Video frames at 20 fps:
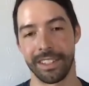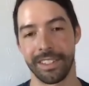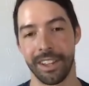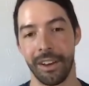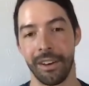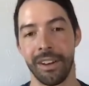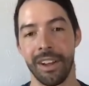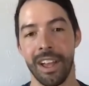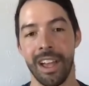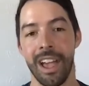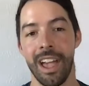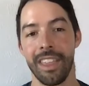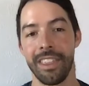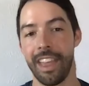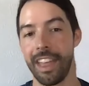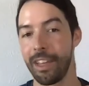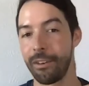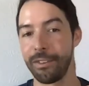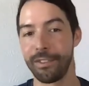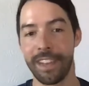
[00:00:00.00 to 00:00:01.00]
So
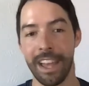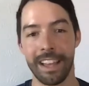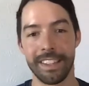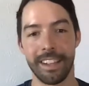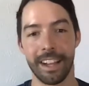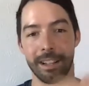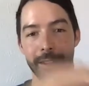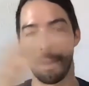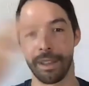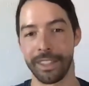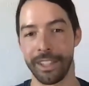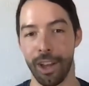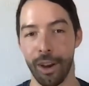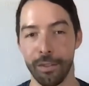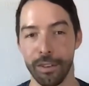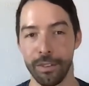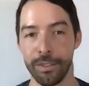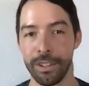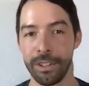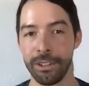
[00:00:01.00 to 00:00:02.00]
now that we've kind of talked about the
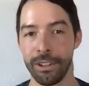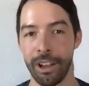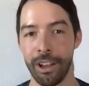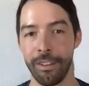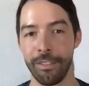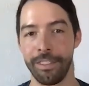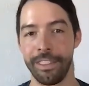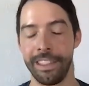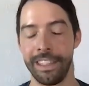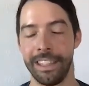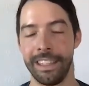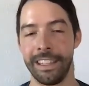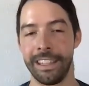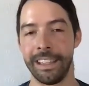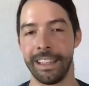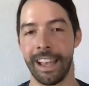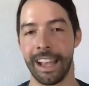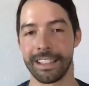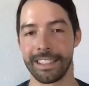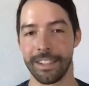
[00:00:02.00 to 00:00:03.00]
overview of
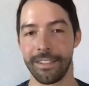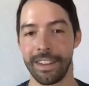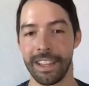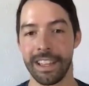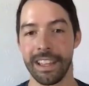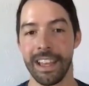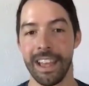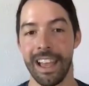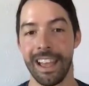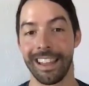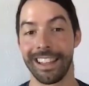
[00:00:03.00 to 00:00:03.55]
the activity,